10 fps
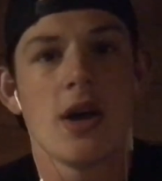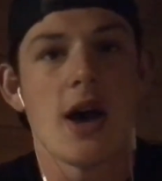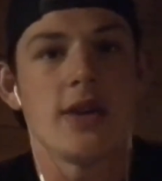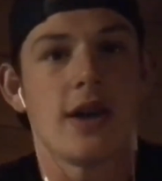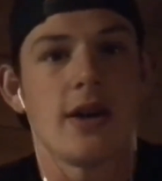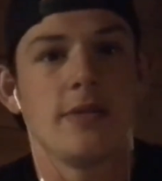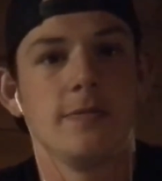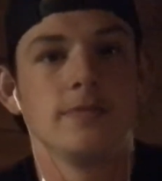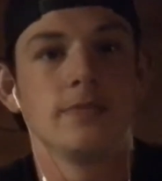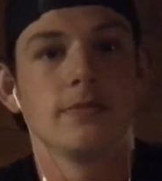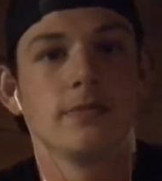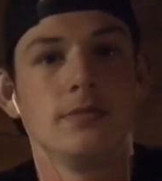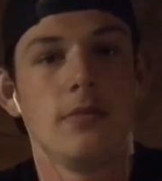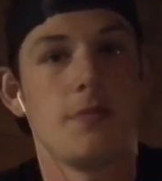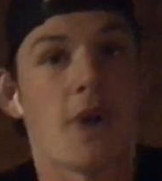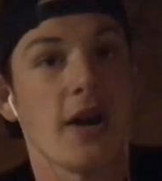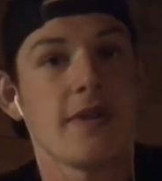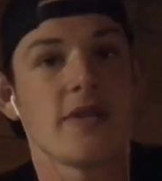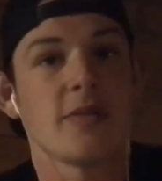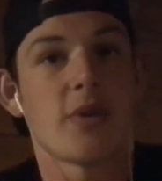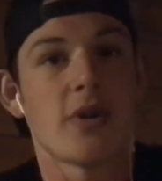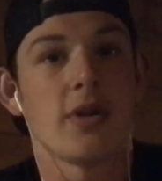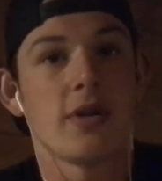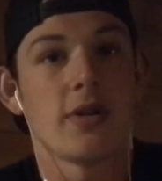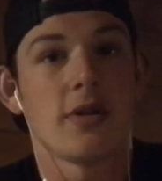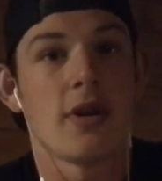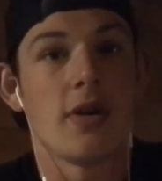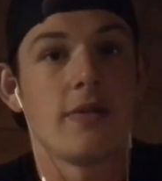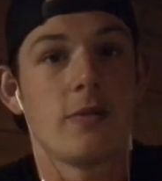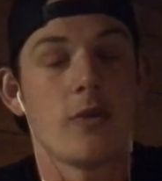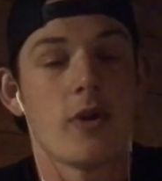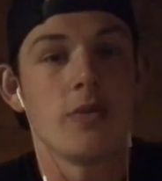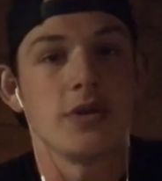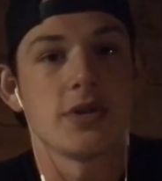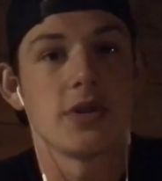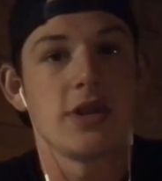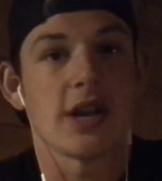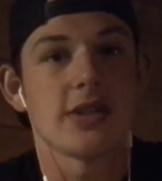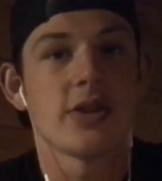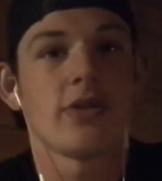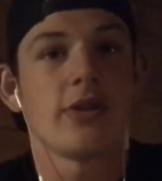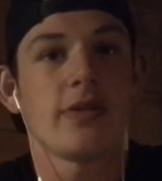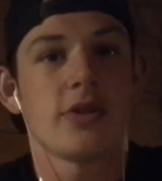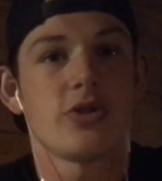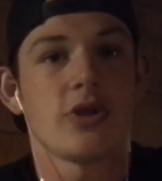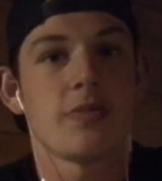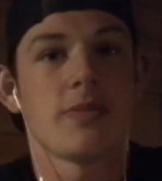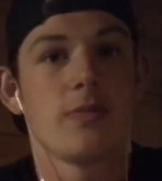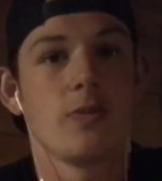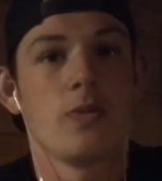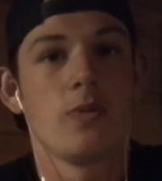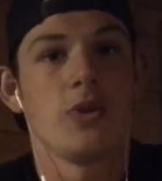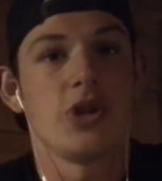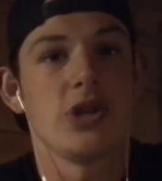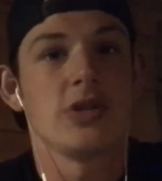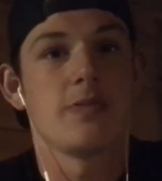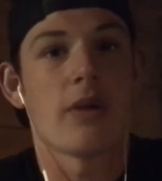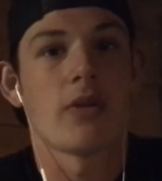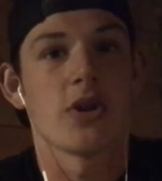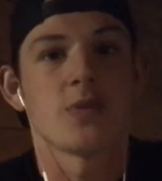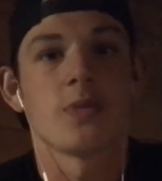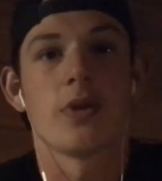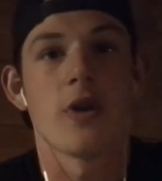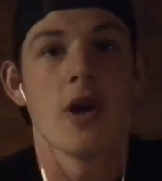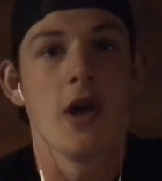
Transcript: and then my favorite part of what was in the itinerary for this trip, which is Mount Rushmore.